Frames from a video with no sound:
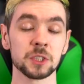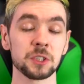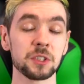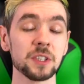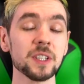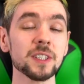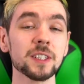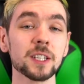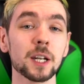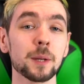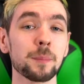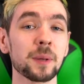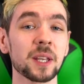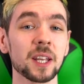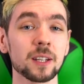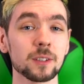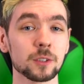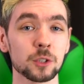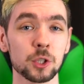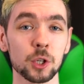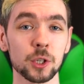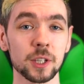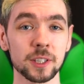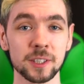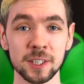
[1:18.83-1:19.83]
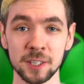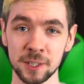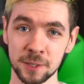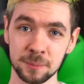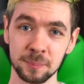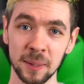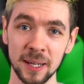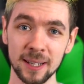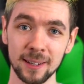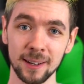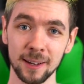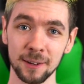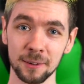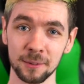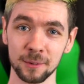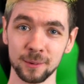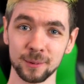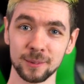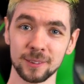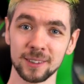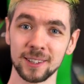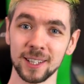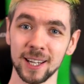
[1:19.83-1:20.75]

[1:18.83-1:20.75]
You think that I'd be getting good at this by now,